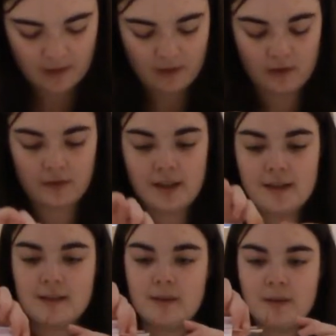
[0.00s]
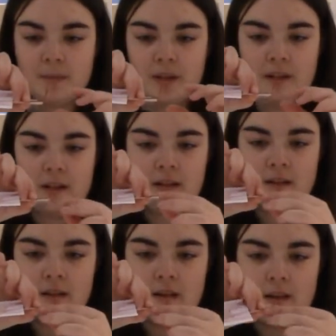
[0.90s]
Alright, so you put it on,
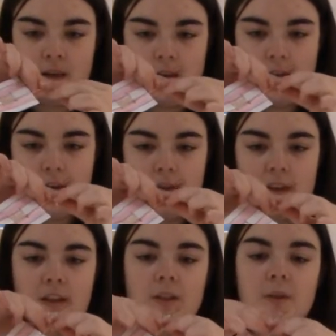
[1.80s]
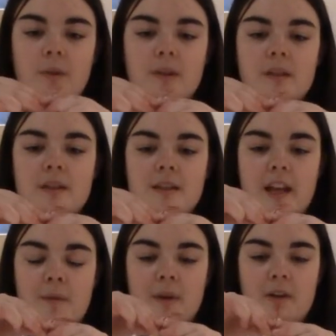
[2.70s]
and then you
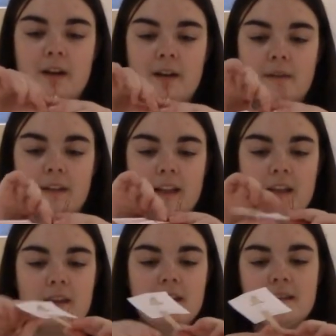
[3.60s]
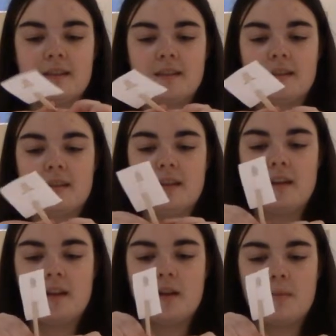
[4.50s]
tape it around like this.
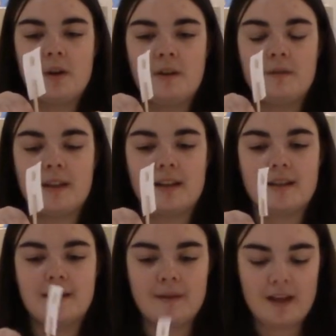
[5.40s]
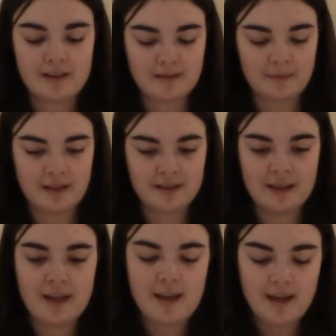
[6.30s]
Perfect. So that means
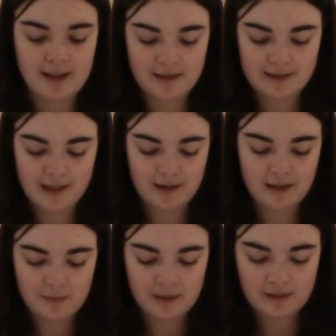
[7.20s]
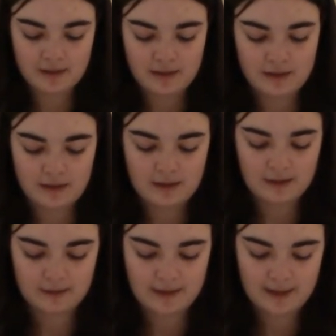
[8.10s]
it can stand up
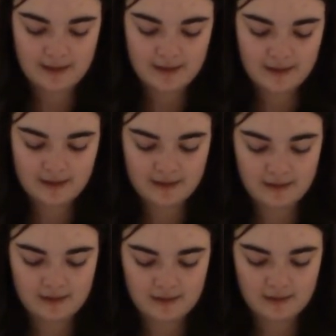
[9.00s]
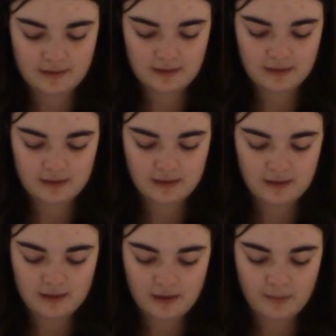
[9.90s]
like this.
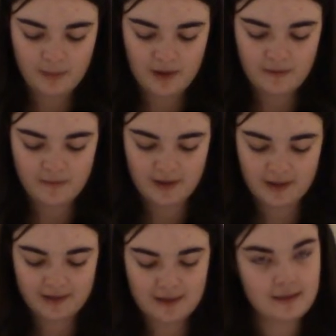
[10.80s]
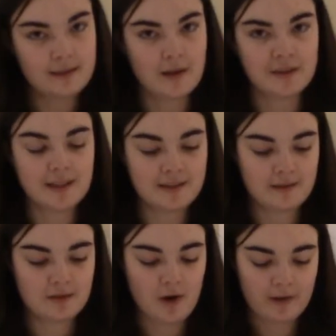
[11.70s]
Perfect. Now it's nice and
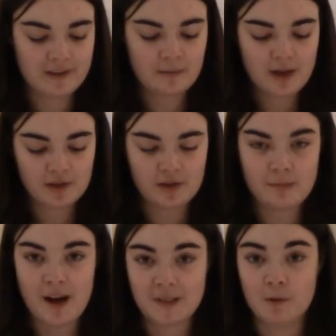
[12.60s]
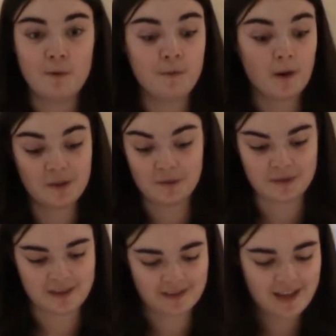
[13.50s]
strong. This will make sure your mast won't fall
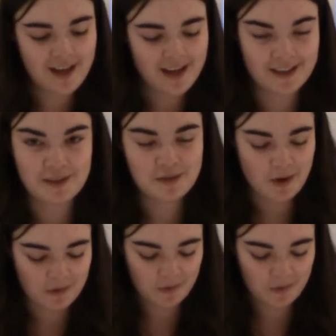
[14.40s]
over in a strong